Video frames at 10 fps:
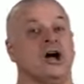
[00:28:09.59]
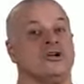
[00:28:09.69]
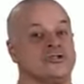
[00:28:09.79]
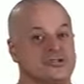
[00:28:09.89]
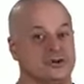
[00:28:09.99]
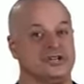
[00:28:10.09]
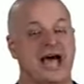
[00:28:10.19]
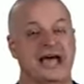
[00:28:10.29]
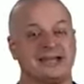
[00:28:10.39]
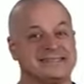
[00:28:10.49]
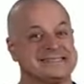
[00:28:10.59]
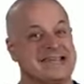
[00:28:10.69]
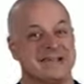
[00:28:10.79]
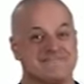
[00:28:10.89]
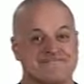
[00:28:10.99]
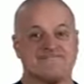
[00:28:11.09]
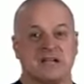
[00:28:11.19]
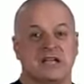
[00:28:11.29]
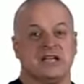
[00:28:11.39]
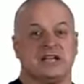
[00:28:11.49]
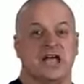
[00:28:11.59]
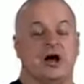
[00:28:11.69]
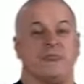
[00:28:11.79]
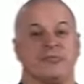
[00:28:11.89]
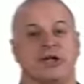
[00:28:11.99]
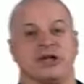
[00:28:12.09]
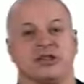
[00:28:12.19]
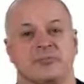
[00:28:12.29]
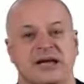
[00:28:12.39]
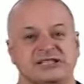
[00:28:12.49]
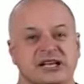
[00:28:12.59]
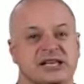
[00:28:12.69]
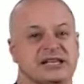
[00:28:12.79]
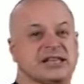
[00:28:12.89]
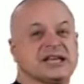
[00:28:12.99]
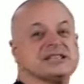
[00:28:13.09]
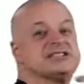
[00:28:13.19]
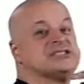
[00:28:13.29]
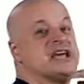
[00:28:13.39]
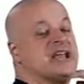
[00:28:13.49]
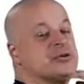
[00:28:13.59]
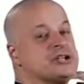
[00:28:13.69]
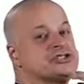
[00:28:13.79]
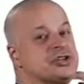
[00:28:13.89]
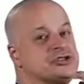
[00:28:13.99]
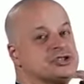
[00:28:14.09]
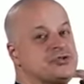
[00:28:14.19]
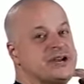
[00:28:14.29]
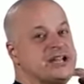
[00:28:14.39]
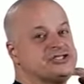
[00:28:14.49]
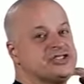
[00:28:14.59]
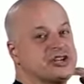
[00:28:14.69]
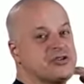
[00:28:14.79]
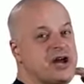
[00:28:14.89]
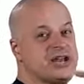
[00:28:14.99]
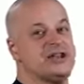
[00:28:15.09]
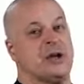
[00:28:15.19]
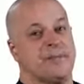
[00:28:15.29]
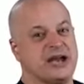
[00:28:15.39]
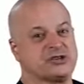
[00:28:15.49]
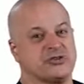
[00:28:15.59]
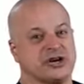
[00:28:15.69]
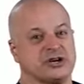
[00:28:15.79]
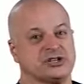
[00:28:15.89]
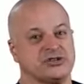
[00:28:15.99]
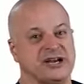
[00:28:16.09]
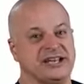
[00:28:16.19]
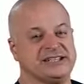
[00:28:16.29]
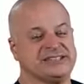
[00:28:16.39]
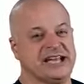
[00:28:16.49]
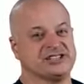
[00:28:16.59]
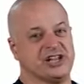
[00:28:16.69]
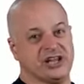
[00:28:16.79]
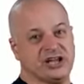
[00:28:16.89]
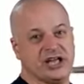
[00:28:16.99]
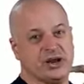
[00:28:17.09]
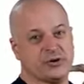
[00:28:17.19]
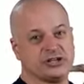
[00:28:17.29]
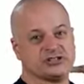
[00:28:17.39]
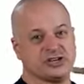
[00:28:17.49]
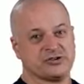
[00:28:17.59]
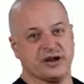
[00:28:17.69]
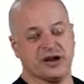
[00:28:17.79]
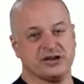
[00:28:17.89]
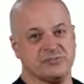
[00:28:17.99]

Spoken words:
So you die instead. Now, the basic thing is that aortic stenosis radiates to the carotid, mitral regurg radiates to the axilla. Aortic to the carotid,